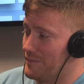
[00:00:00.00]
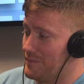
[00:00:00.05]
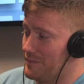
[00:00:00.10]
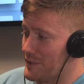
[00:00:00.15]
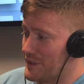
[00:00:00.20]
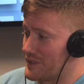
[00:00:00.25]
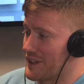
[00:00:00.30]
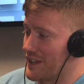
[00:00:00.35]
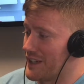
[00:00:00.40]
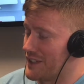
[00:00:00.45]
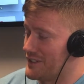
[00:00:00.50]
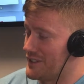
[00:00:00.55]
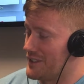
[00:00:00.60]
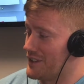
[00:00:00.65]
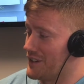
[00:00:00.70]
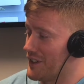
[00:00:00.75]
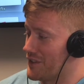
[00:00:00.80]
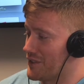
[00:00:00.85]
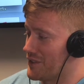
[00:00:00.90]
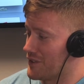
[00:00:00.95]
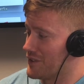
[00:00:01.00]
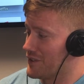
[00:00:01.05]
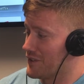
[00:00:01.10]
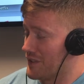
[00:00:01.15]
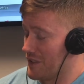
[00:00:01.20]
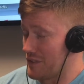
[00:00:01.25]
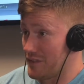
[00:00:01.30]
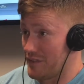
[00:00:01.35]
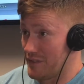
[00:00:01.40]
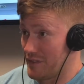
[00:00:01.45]
Besides
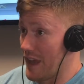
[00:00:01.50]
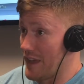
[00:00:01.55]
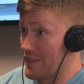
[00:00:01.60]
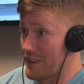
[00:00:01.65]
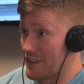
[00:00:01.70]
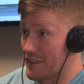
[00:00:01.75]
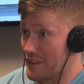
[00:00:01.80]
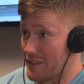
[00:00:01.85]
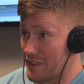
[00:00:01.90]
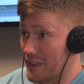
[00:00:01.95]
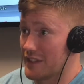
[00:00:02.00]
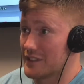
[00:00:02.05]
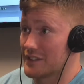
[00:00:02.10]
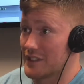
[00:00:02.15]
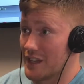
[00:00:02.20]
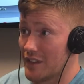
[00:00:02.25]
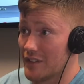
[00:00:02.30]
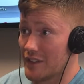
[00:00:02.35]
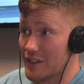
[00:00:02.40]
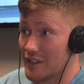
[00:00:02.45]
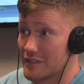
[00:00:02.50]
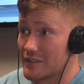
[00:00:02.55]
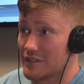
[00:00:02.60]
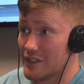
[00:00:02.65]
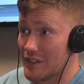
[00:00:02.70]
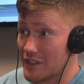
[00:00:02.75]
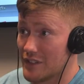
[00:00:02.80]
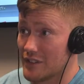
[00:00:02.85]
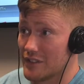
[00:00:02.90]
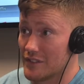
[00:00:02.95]
I think the Thanksgiving
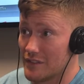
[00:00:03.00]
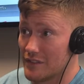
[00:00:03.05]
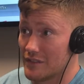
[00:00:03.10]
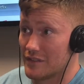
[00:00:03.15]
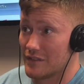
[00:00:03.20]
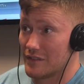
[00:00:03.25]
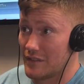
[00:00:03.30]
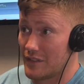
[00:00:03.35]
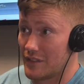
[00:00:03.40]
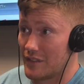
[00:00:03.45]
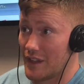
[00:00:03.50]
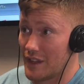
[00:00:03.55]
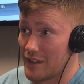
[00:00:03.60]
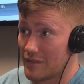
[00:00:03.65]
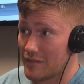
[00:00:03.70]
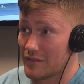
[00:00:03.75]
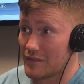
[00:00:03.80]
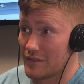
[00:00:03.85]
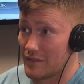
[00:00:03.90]
dinner thing,